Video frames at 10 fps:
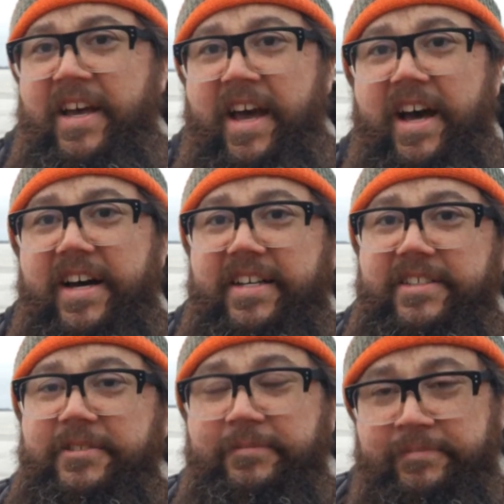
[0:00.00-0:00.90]

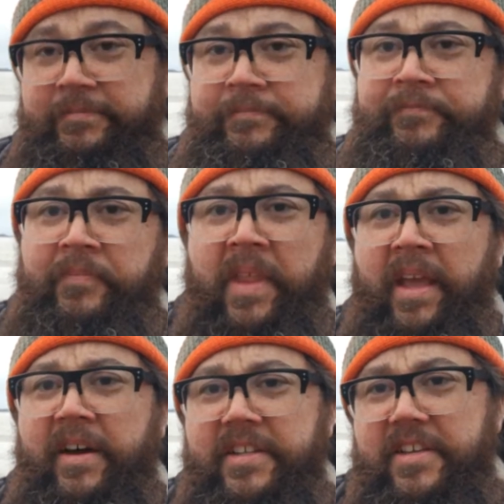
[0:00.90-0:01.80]
on
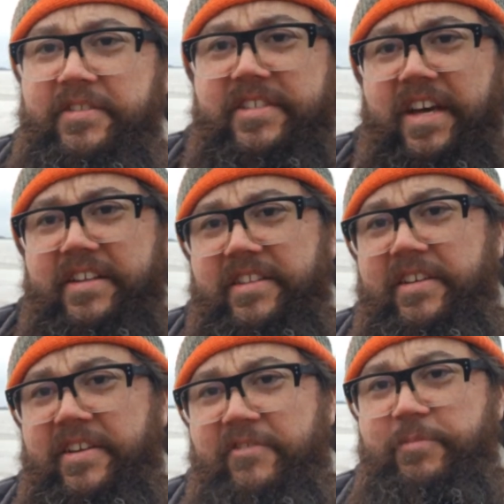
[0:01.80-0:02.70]
the other side of
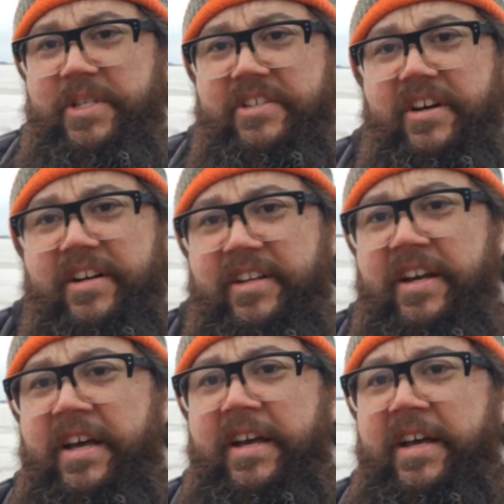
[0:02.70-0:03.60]
the government dock
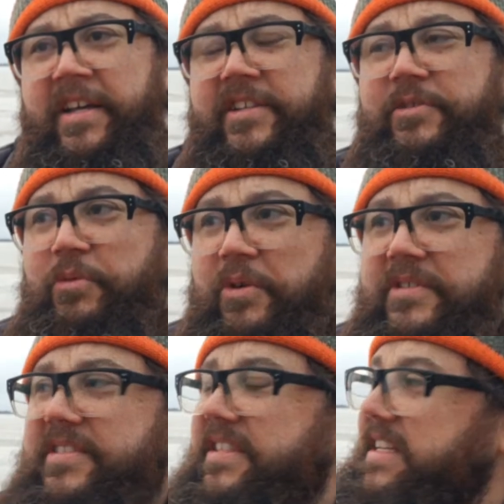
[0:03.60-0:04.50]

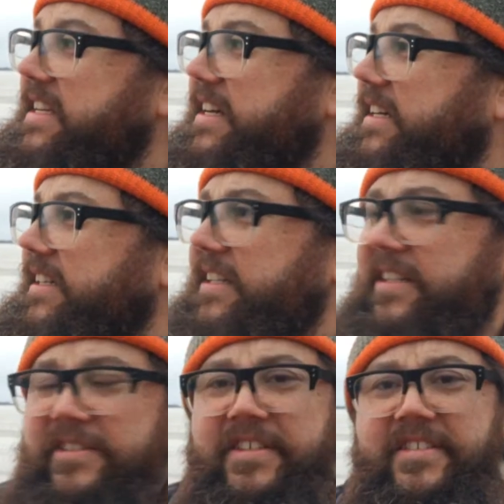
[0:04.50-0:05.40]
towards the,
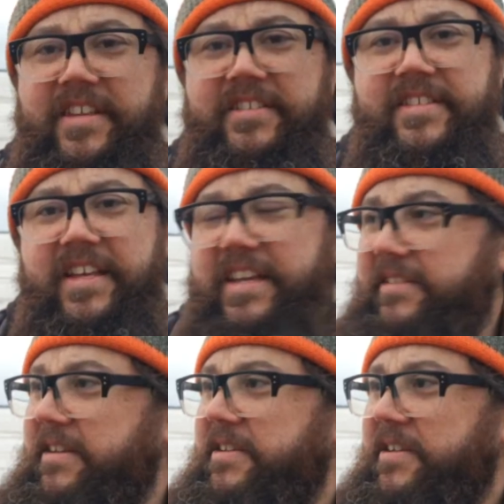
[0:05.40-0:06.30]
is it Sunset
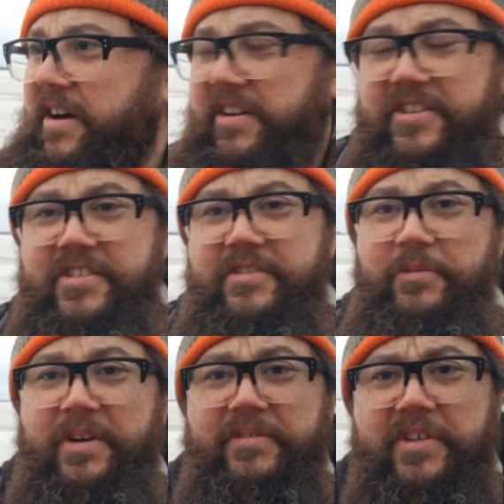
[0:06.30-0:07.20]
Cottages or
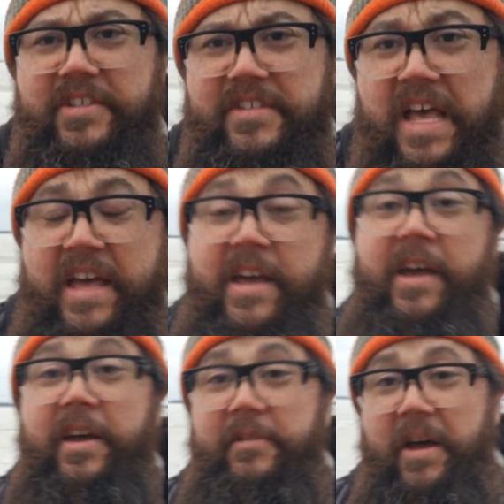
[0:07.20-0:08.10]
whatever it is?
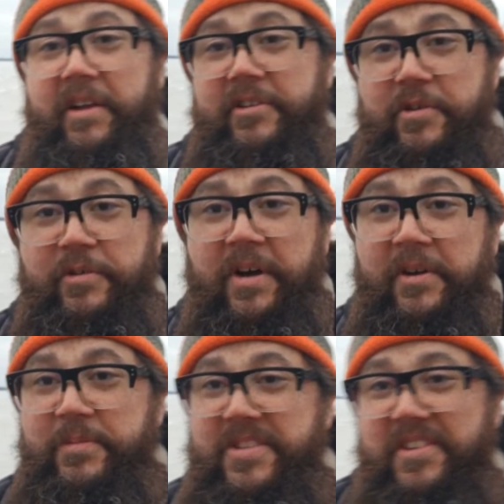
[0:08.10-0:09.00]
I don't know,
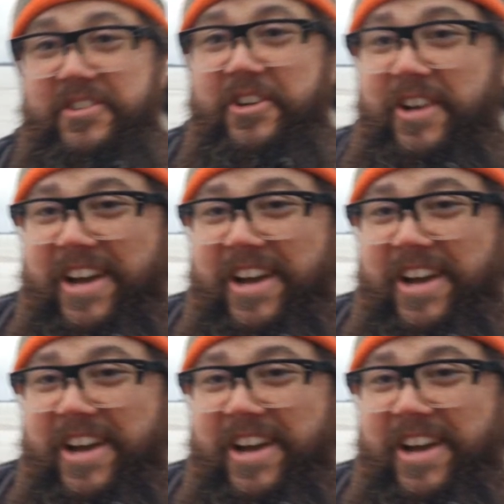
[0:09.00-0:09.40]
100% sure.